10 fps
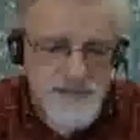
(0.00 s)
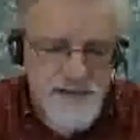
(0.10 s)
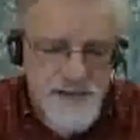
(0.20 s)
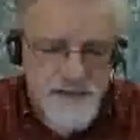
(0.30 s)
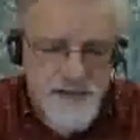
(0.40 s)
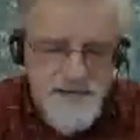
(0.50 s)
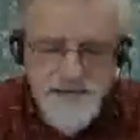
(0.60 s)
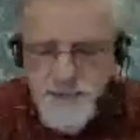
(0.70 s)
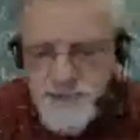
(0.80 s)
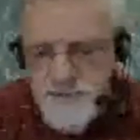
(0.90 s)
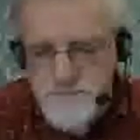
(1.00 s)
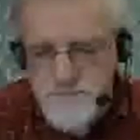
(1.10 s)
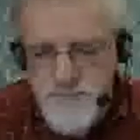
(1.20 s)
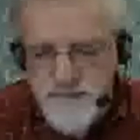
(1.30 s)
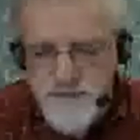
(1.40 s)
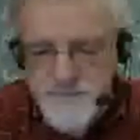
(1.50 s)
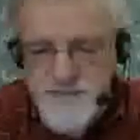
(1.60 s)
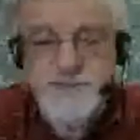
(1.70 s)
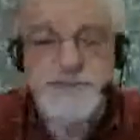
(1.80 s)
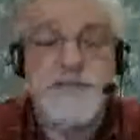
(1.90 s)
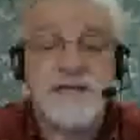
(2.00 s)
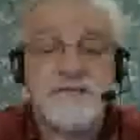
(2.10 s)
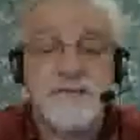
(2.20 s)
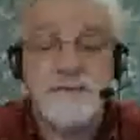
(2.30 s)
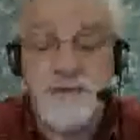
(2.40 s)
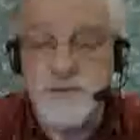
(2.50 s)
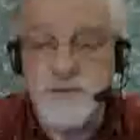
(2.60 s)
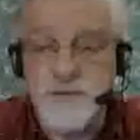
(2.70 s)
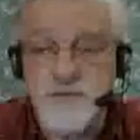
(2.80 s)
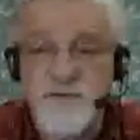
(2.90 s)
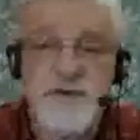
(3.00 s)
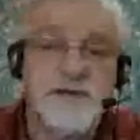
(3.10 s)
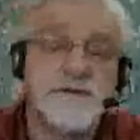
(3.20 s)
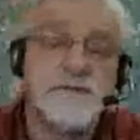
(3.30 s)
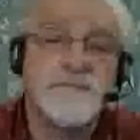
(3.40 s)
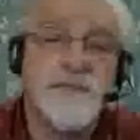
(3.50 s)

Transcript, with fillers: Now, I should maybe mention that for a new file,